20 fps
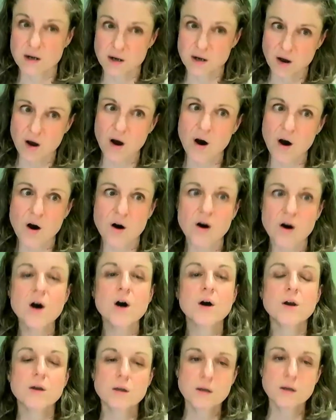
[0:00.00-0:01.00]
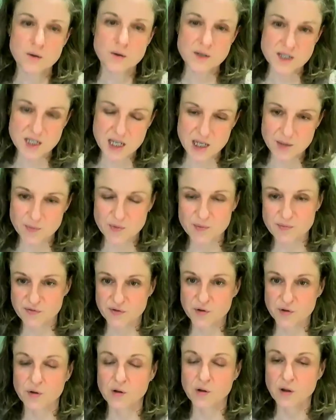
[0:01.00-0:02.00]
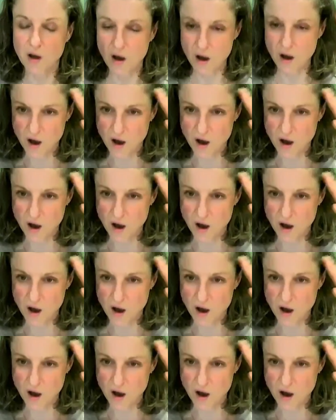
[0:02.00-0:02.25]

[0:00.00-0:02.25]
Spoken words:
that are going to keep them full,